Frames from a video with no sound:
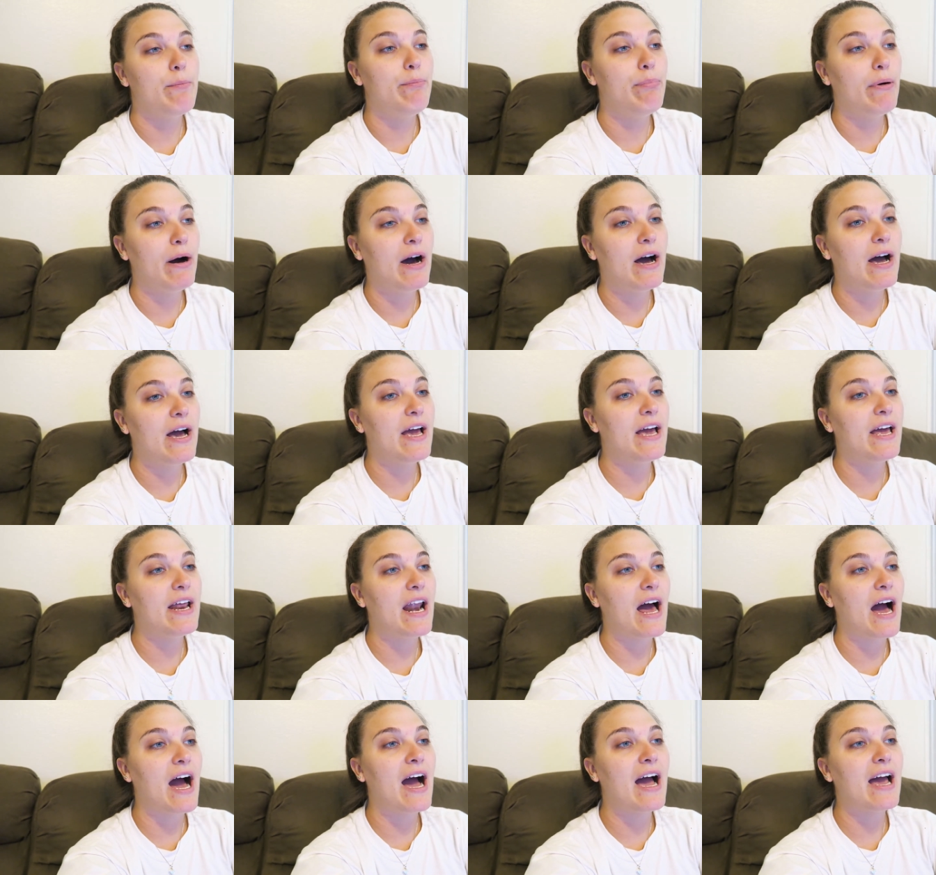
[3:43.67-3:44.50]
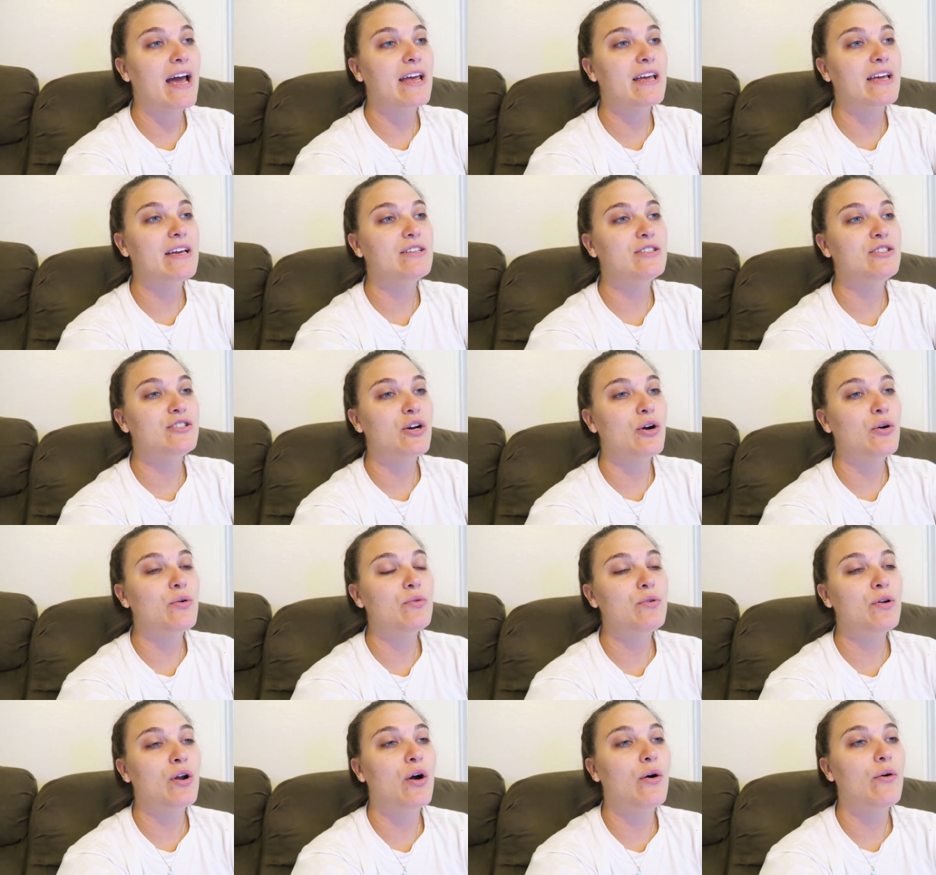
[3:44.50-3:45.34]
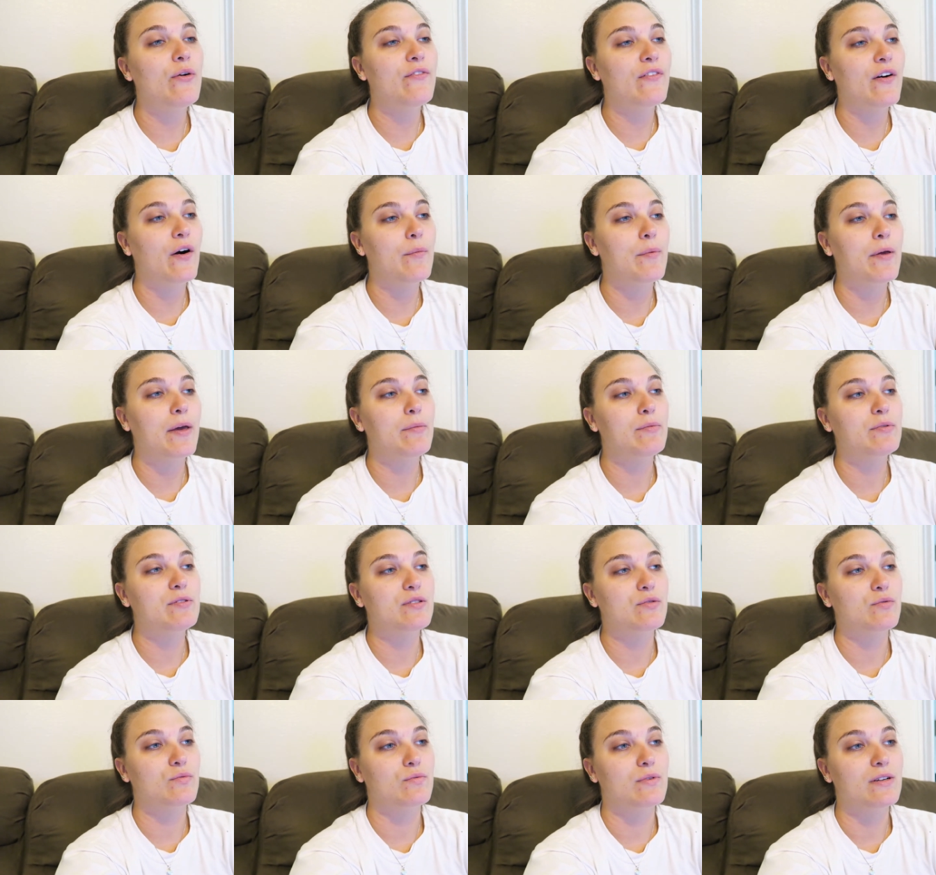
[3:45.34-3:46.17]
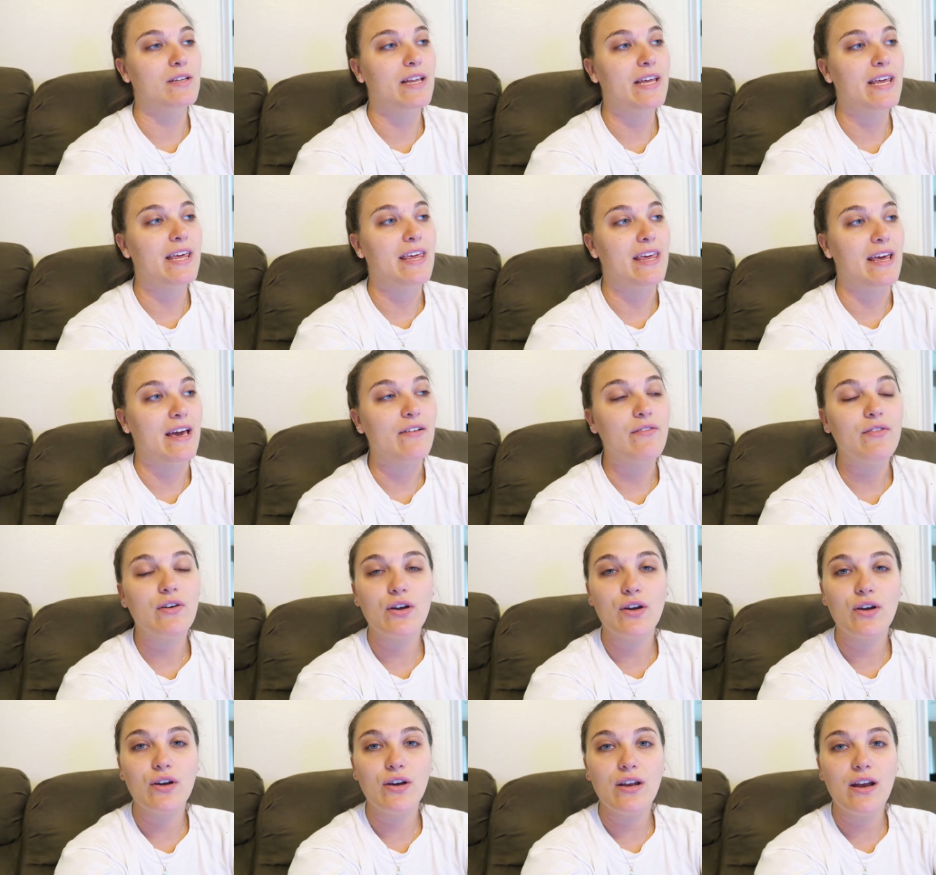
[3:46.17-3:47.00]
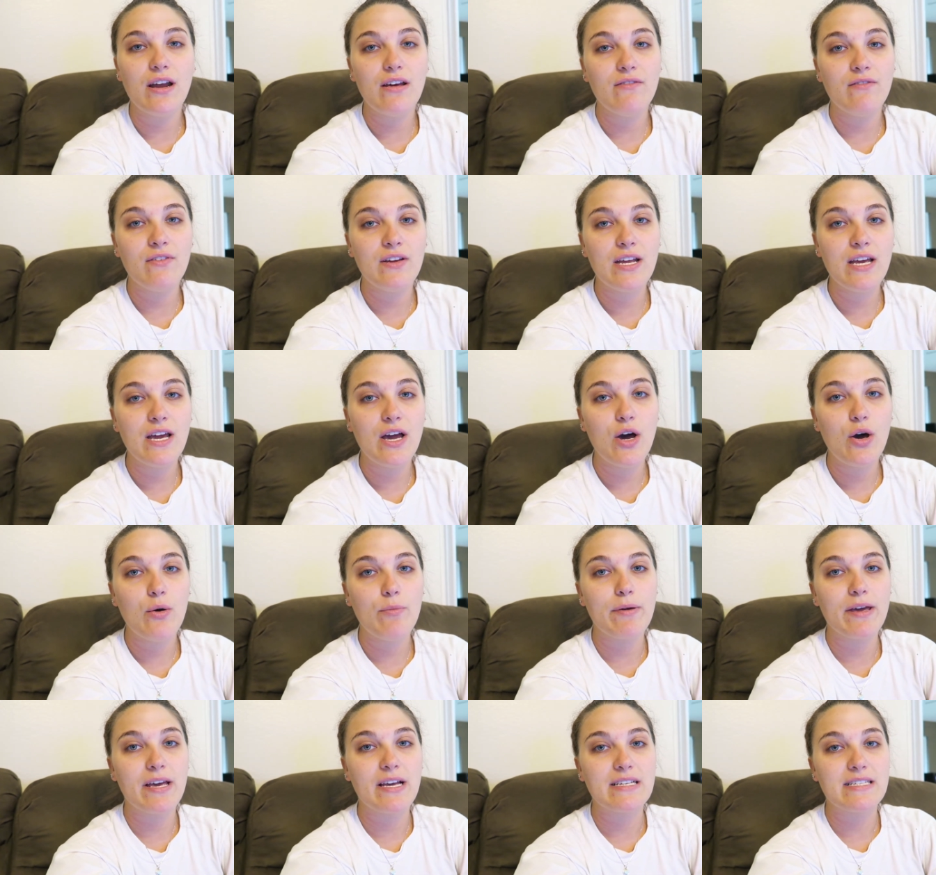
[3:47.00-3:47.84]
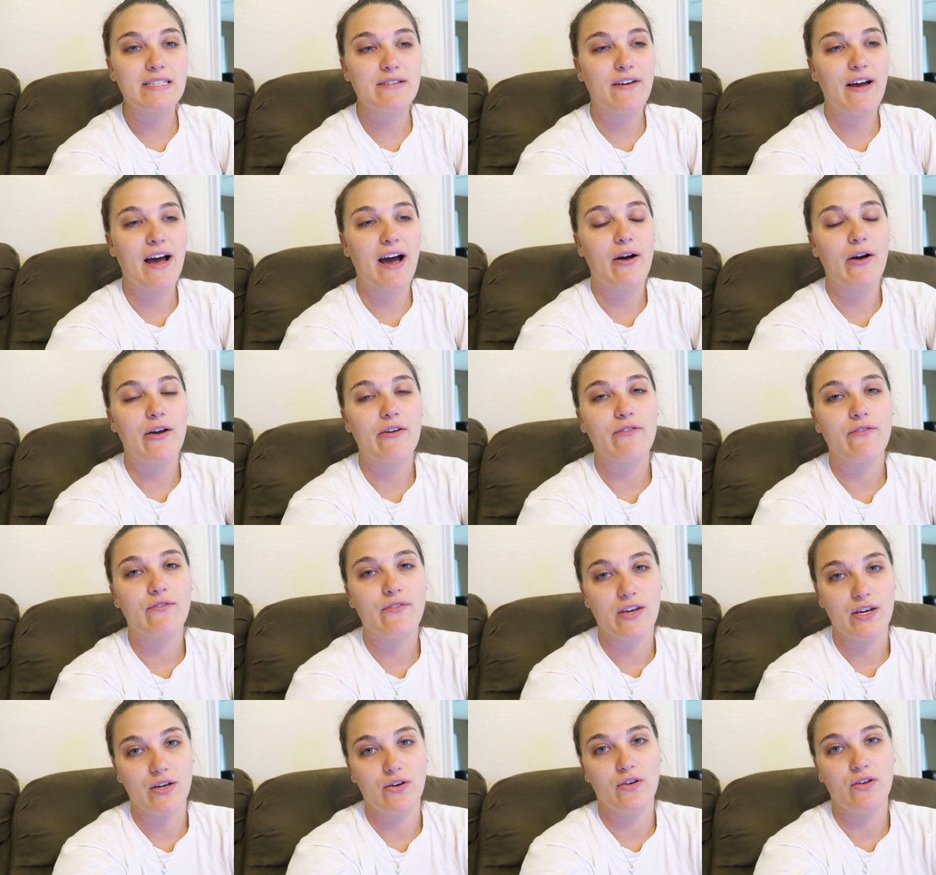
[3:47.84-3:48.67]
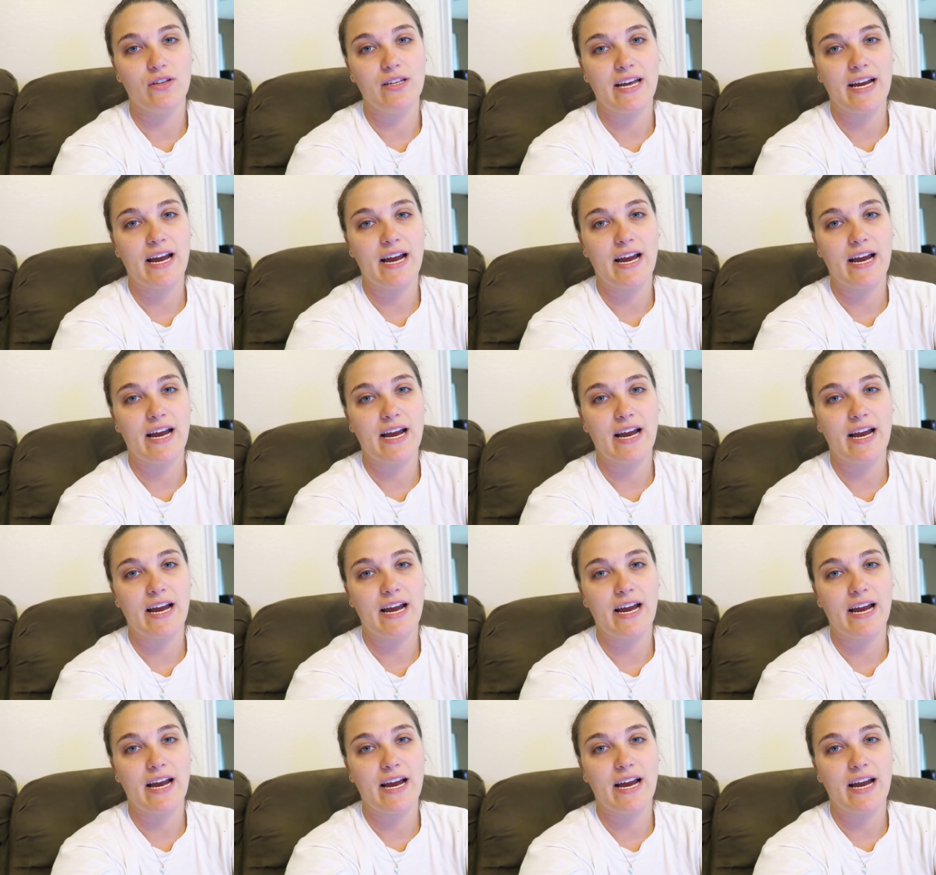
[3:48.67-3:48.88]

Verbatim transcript: But I don't know if I'll be able to really give a good video because of how I feel.